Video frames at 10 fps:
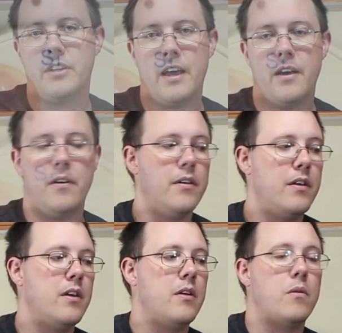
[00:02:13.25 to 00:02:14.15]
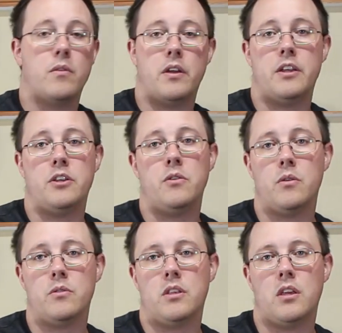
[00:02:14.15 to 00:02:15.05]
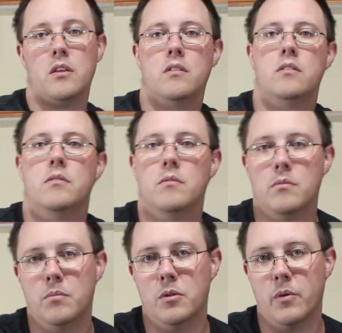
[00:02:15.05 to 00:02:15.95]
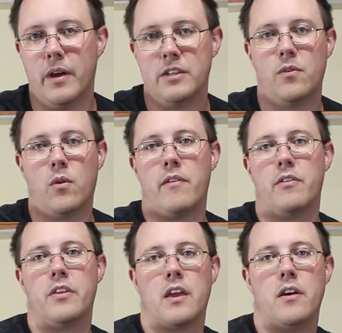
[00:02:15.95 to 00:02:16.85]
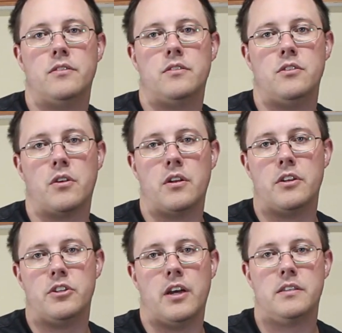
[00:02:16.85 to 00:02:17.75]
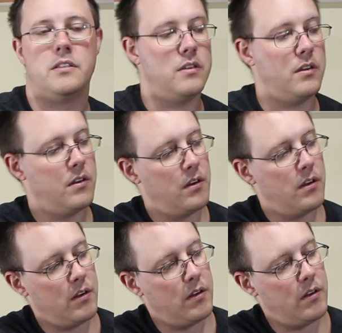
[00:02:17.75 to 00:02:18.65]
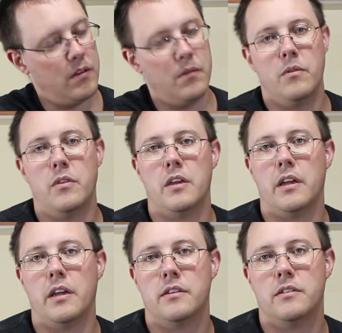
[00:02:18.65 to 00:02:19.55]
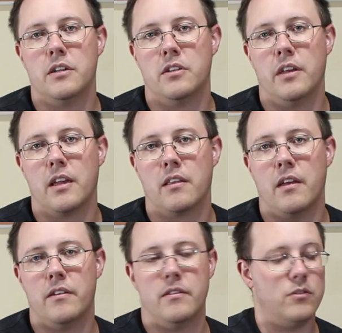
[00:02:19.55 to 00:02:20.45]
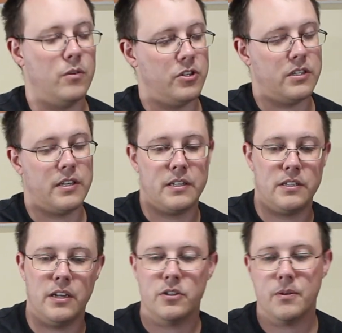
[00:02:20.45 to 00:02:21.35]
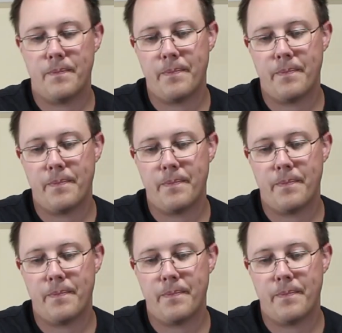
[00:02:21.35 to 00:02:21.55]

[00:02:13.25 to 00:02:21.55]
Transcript: dial, you use the blue S for. Everything else you can adjust the stitch length and to adjust that stitch.